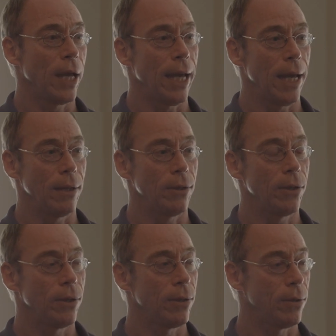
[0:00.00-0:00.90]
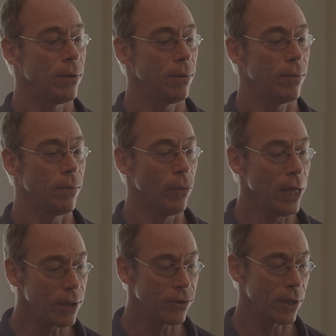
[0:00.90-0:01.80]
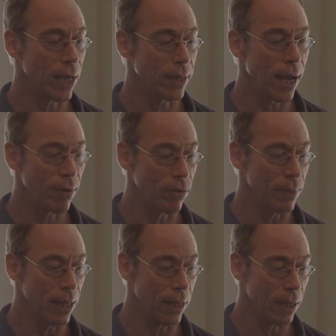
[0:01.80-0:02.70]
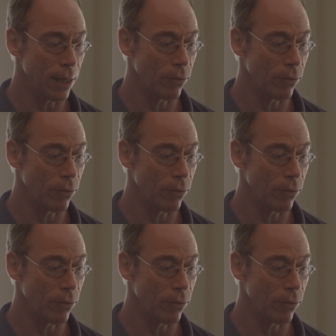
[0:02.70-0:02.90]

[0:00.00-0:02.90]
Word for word: And we decided to have a meeting.